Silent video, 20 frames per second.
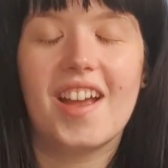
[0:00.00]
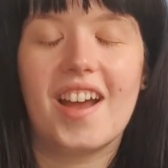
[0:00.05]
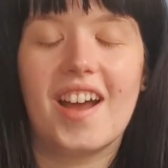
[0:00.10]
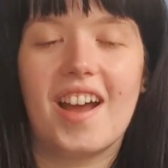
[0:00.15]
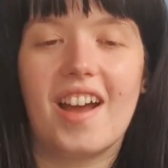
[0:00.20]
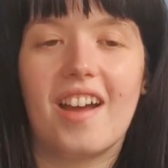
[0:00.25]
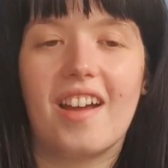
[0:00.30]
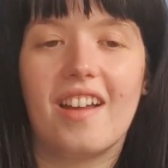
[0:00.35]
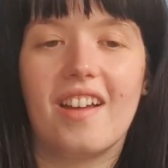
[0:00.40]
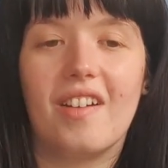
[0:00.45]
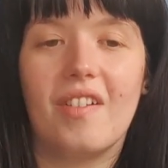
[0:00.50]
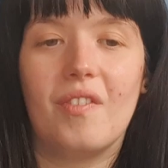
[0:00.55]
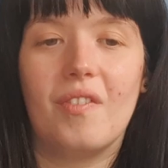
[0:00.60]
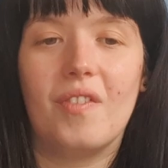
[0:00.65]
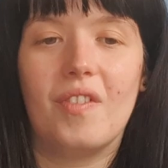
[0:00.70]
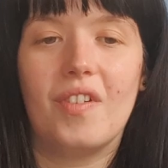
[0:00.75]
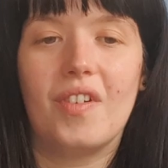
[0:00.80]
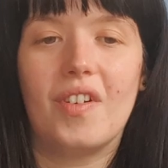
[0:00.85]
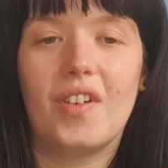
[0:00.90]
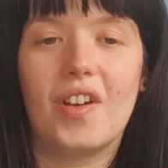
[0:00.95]

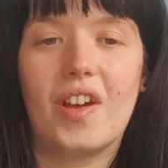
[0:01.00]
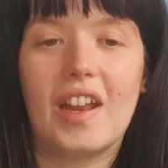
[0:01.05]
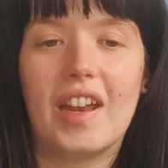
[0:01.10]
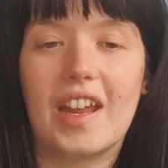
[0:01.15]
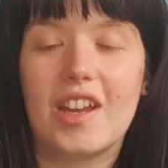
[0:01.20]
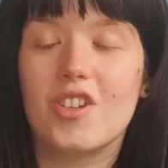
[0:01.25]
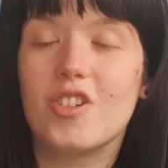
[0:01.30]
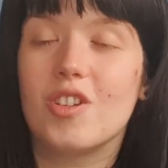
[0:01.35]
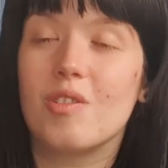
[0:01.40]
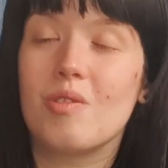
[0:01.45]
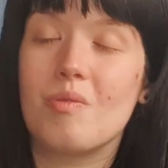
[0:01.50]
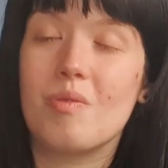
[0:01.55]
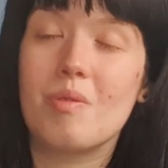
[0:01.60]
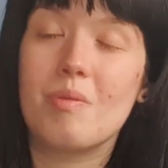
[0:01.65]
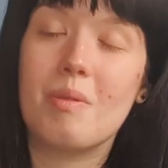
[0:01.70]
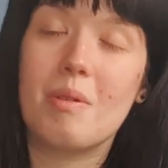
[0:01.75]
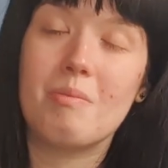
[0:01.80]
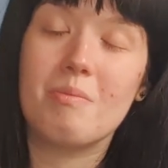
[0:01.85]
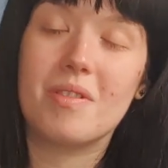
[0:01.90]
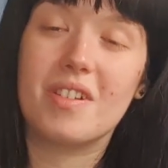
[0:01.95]
And I should have
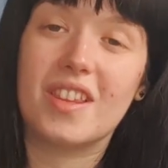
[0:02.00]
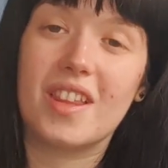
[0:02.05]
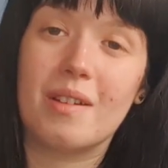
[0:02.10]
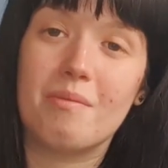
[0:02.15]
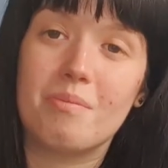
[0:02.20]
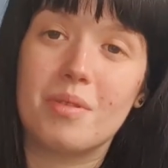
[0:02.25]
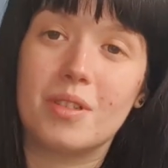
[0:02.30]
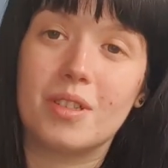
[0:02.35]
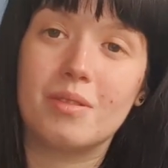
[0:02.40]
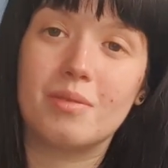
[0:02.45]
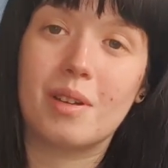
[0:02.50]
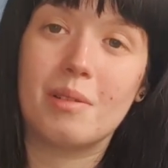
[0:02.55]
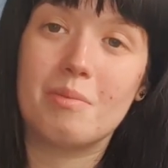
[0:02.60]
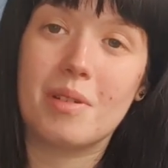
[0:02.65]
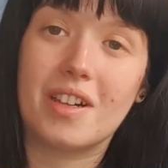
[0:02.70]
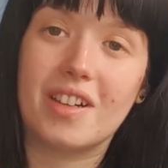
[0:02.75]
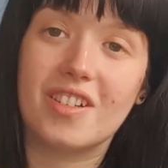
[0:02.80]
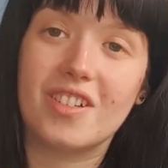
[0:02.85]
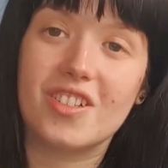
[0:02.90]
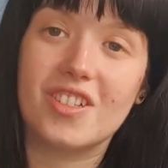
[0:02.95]
remembered that because my
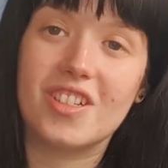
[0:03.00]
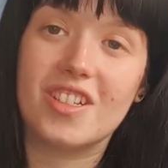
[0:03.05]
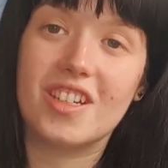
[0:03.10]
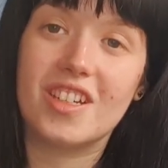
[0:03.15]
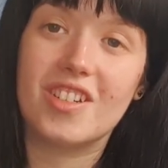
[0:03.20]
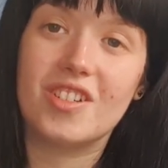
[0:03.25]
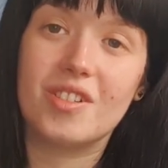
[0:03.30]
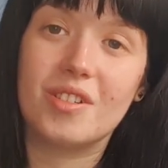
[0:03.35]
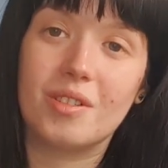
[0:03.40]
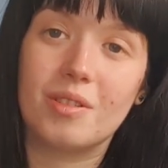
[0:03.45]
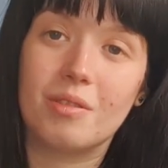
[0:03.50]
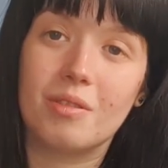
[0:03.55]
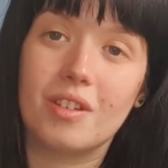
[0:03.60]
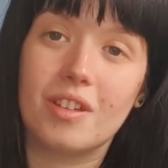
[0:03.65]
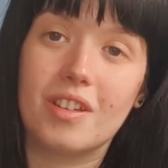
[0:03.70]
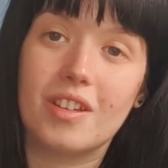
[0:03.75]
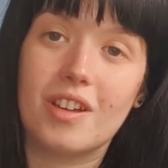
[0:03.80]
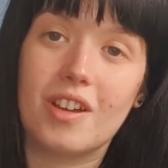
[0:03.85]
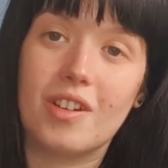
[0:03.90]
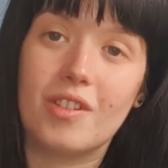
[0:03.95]
biology teacher told
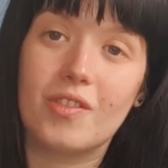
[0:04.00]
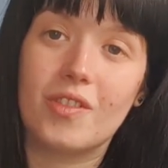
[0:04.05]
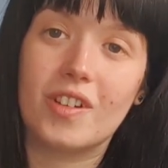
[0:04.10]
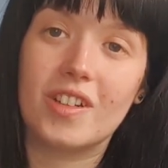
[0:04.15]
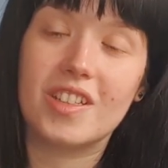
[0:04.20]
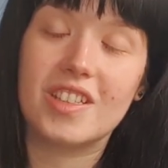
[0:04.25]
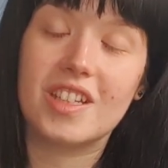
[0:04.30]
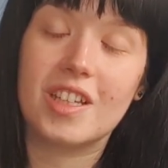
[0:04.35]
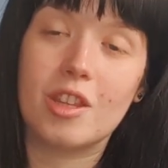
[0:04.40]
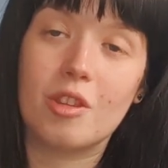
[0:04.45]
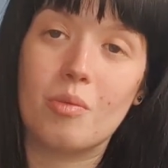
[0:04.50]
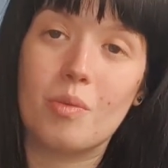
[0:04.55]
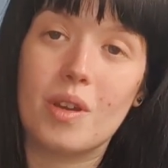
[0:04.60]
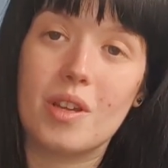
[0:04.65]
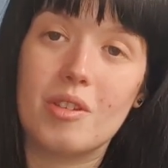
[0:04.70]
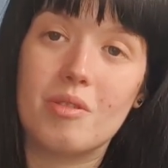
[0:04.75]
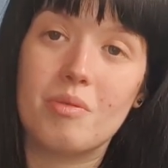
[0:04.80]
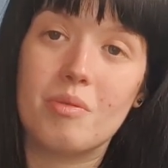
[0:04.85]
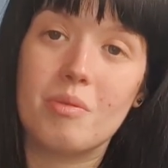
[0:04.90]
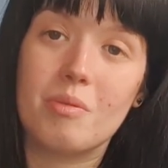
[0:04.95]
Ted and said the
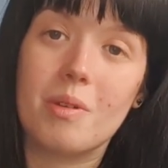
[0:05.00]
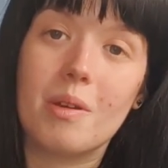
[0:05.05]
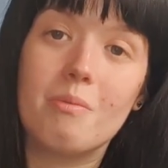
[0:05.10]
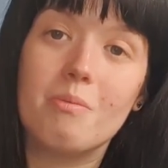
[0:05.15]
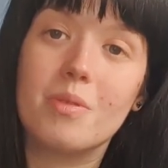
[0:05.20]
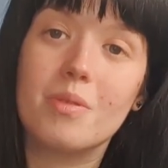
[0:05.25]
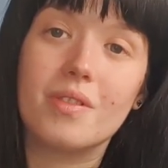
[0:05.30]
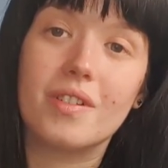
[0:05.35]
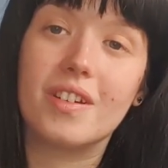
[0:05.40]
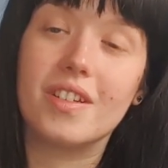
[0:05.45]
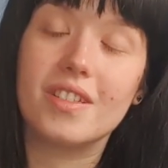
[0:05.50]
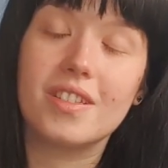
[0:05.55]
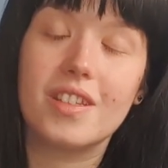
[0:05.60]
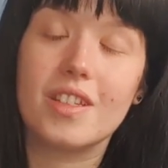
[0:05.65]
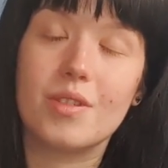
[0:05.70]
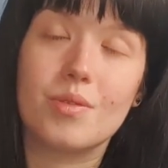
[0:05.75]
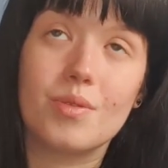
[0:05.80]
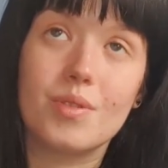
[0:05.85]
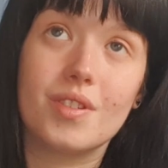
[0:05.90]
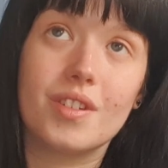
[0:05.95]
way to remember
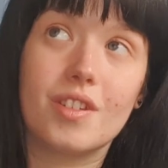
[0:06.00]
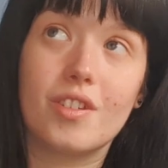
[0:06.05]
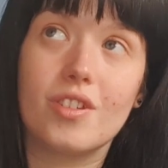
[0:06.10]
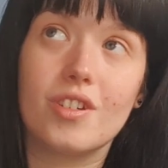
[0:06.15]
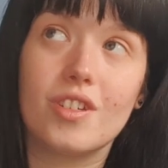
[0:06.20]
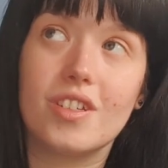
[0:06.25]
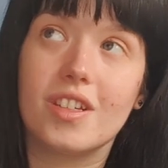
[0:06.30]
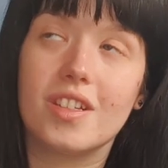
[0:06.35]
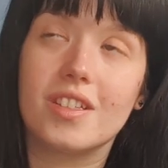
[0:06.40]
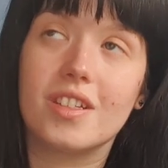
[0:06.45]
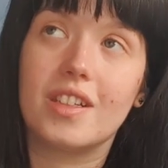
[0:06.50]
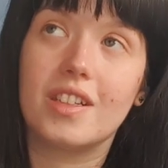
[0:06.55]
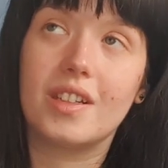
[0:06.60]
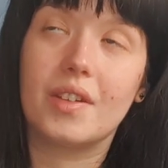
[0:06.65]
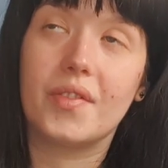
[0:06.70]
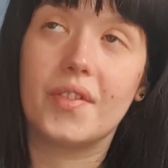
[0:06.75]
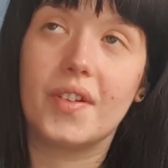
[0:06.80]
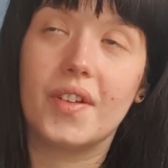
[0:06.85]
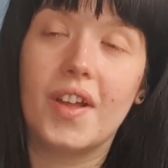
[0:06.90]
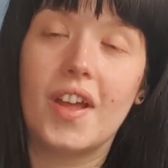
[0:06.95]
this was GCSE
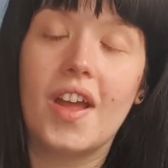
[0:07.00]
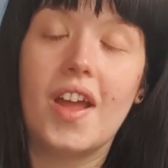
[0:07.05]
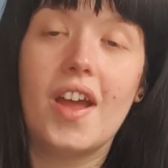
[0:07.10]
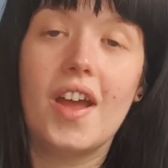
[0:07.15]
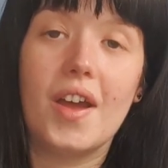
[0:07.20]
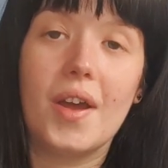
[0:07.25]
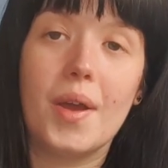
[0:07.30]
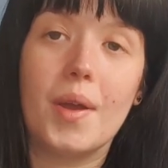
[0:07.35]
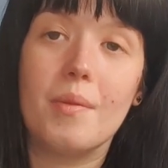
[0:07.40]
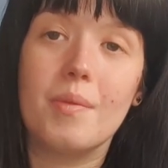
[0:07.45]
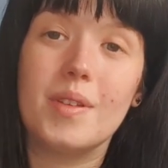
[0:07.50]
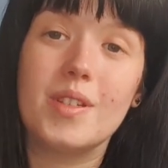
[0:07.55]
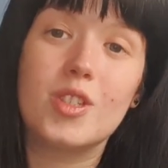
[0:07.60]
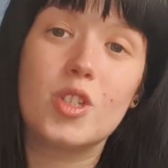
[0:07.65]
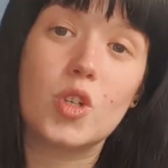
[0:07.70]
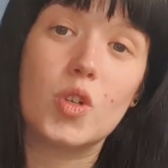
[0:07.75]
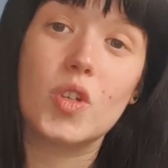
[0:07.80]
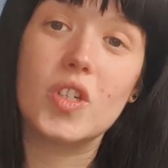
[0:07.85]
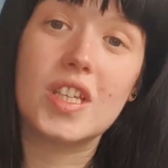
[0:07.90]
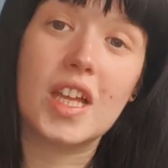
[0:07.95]
level, is
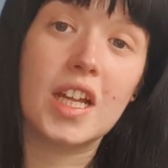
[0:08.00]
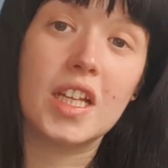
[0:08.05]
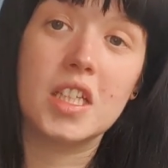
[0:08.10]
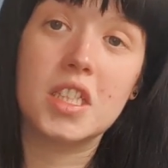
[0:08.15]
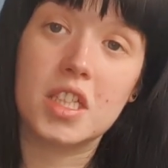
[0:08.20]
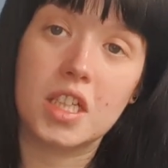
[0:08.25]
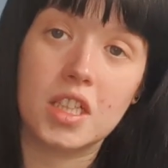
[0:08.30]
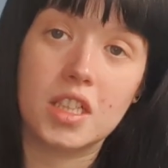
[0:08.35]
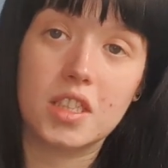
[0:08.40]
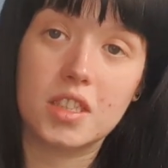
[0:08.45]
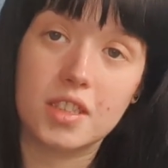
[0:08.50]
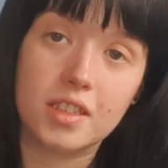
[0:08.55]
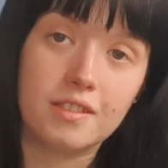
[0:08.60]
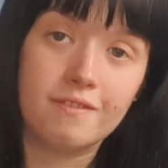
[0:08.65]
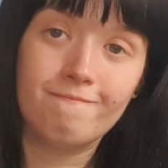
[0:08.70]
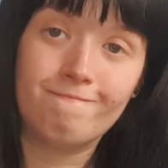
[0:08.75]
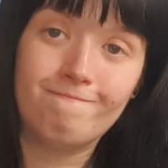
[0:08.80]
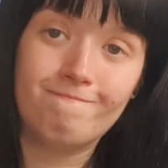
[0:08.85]
toes aren't sexy.